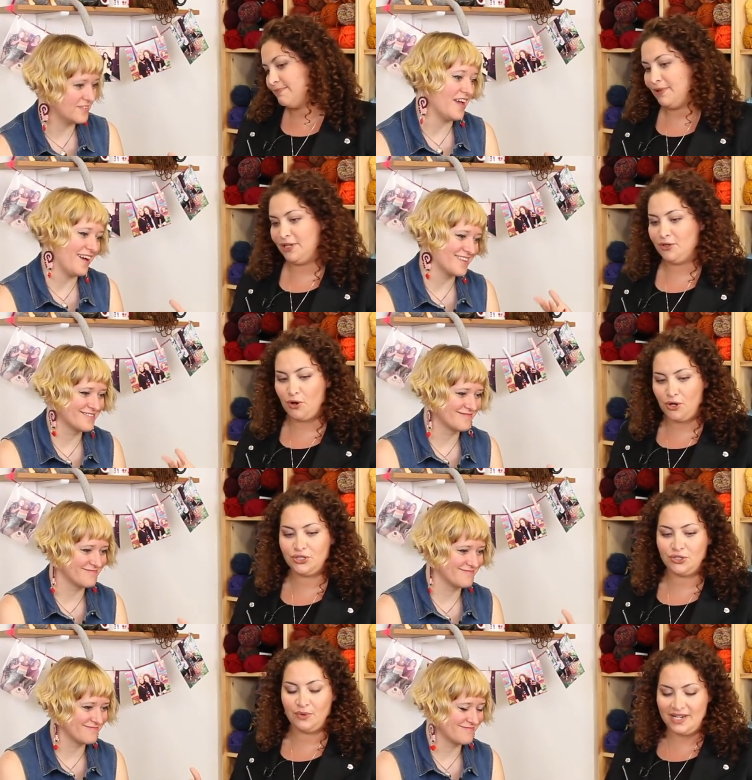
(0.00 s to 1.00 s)
Speaker 1: yeah. but you're
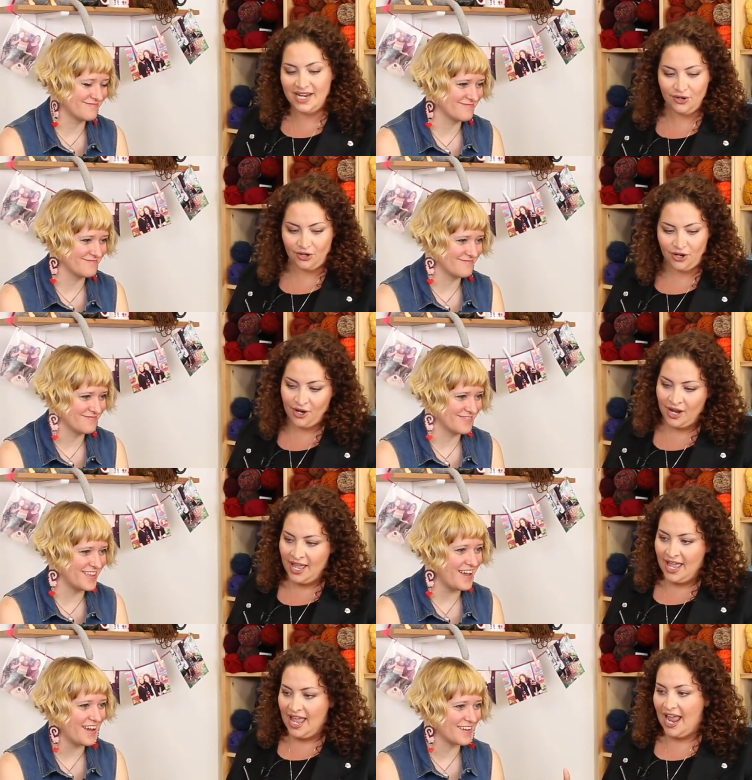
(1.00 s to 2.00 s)
also a knitter.
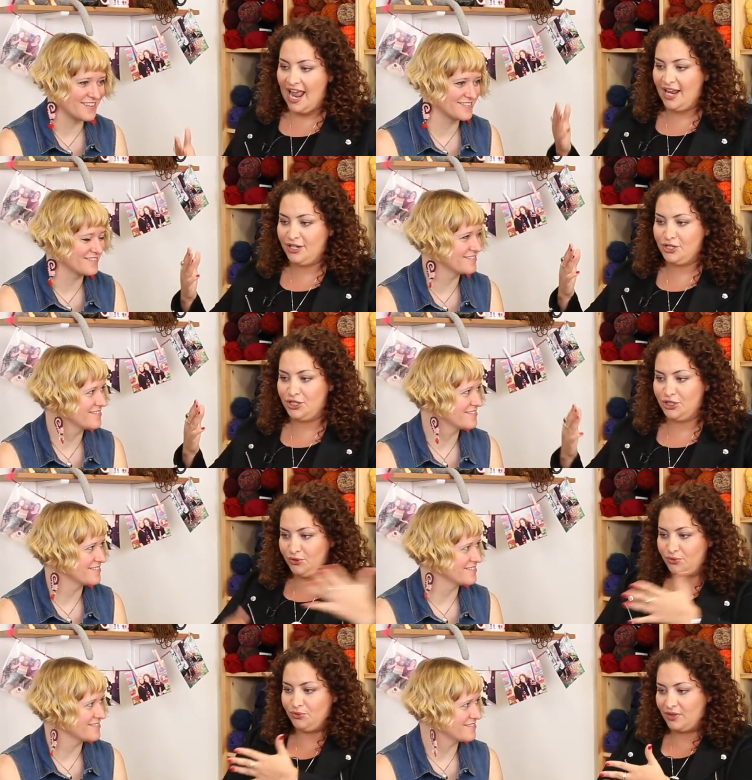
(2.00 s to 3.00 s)
Yeah. And
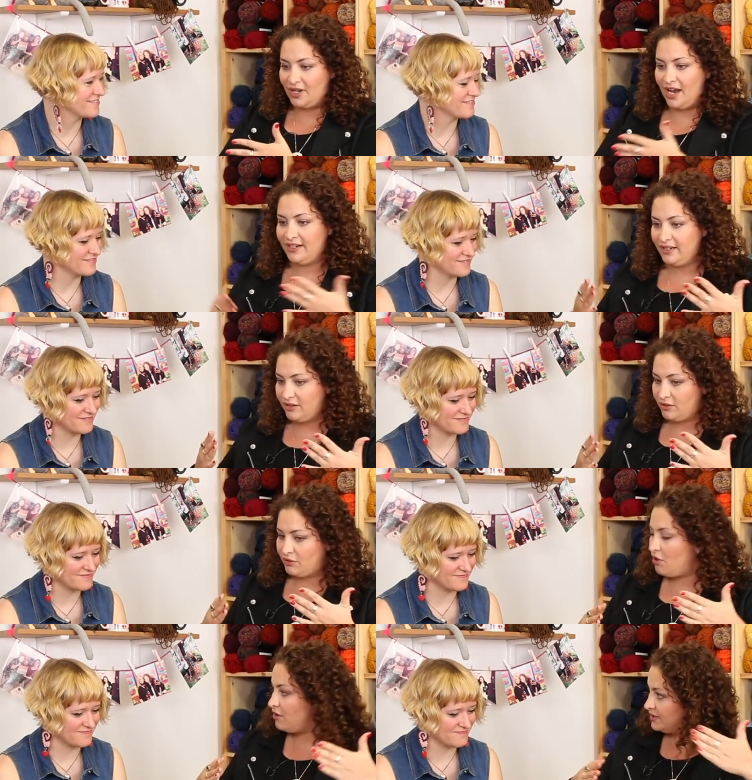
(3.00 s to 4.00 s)
you kind of
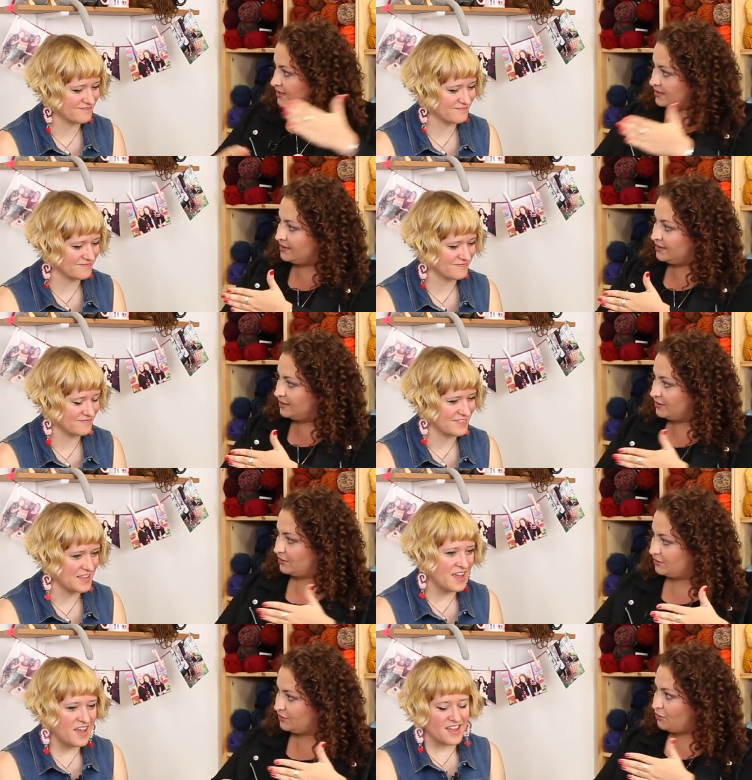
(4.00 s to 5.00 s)
cross,
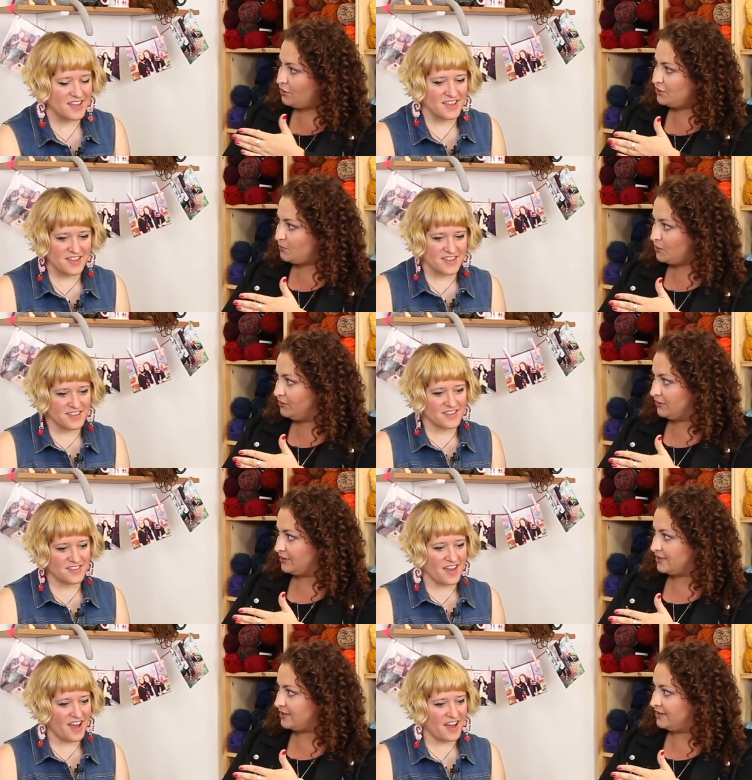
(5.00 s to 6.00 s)
cross
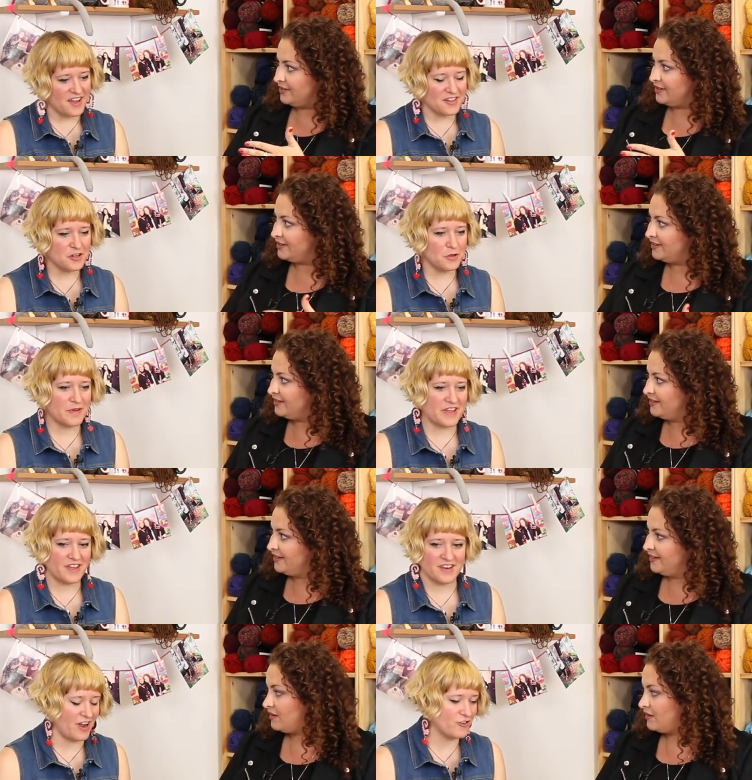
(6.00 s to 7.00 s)
worlds.
Speaker 2: Yeah, a little
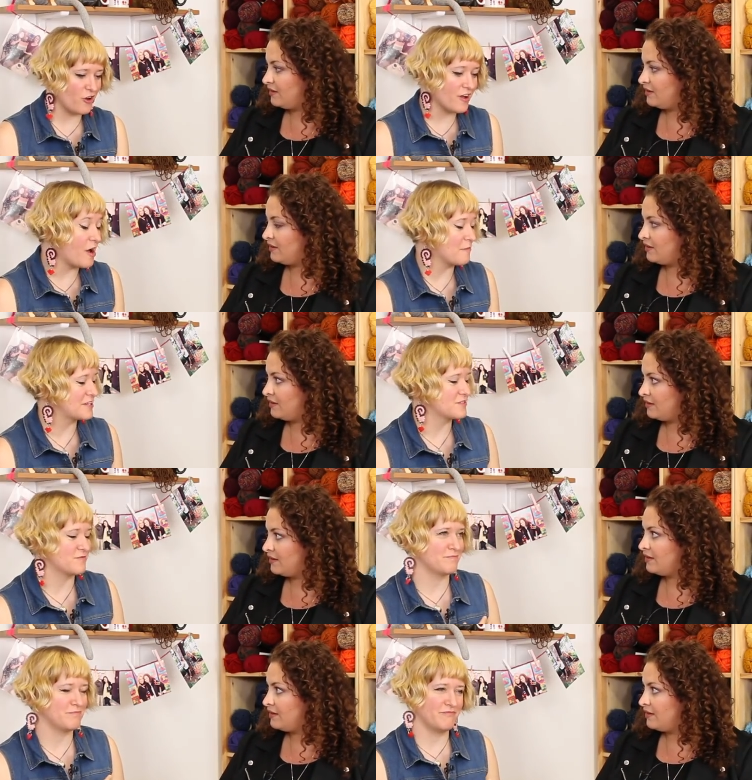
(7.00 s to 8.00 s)
bit. I draw
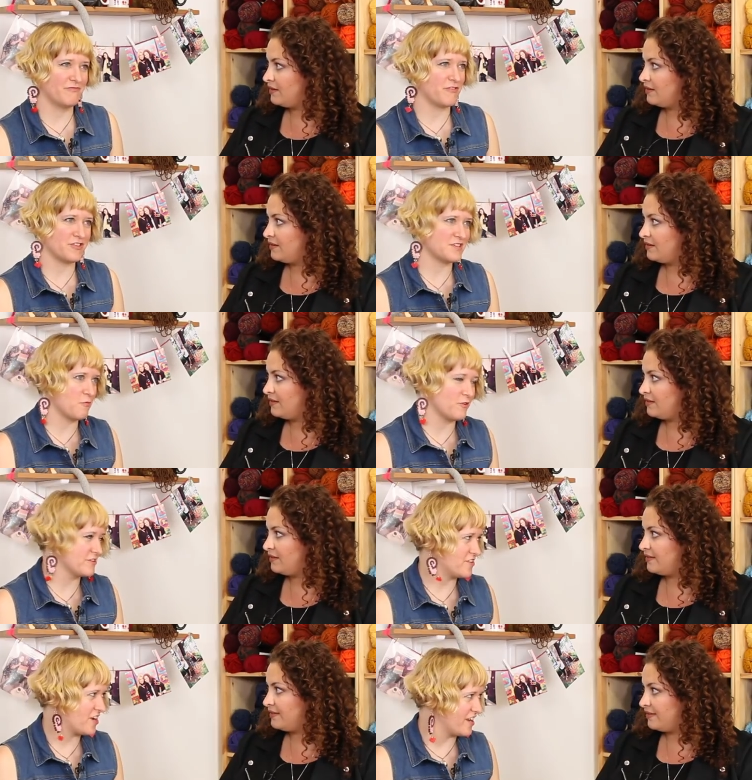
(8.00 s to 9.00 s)
comics for the same
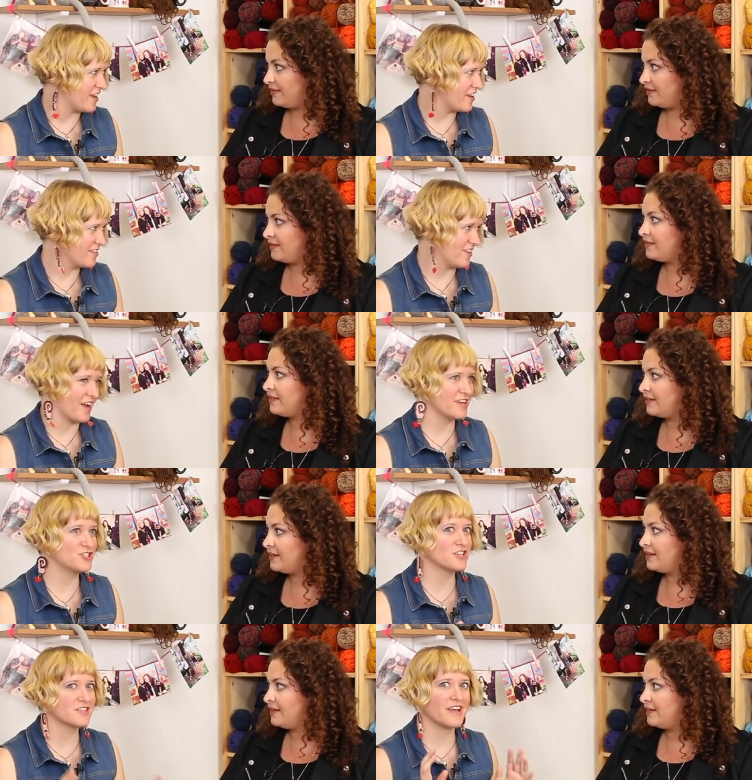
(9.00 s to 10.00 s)
reason that I knit. Like,
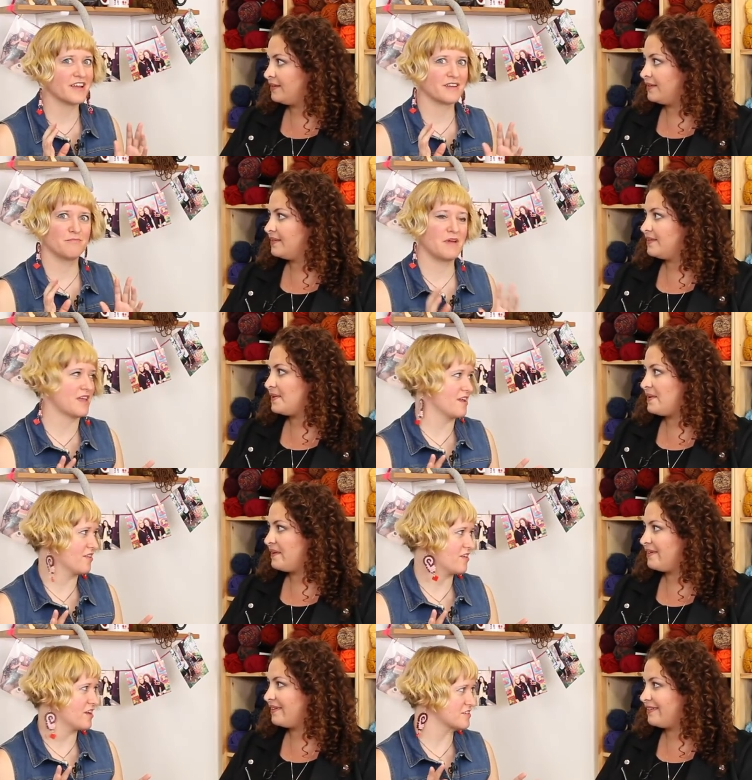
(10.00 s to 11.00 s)
I just like
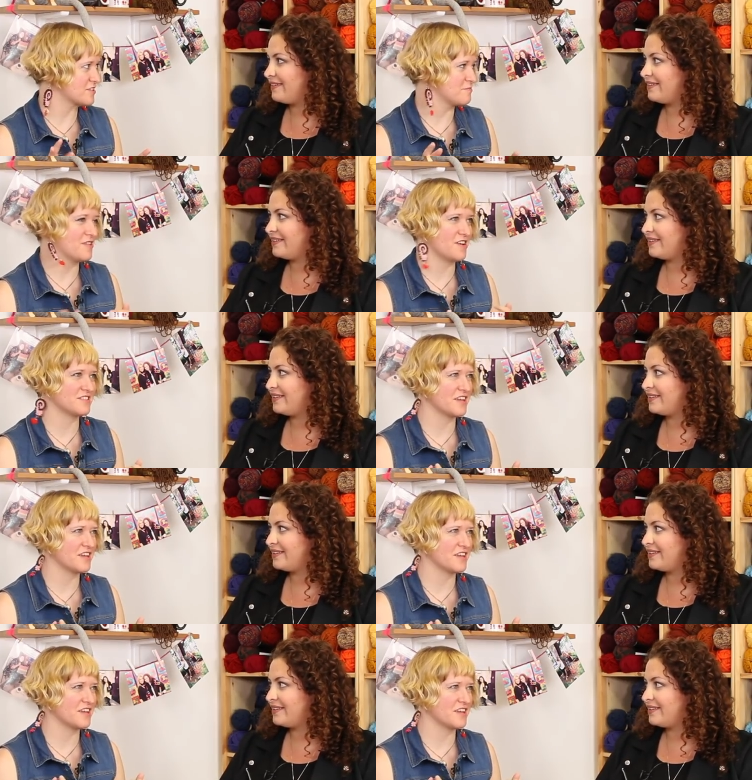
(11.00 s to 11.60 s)
making things. To me, that's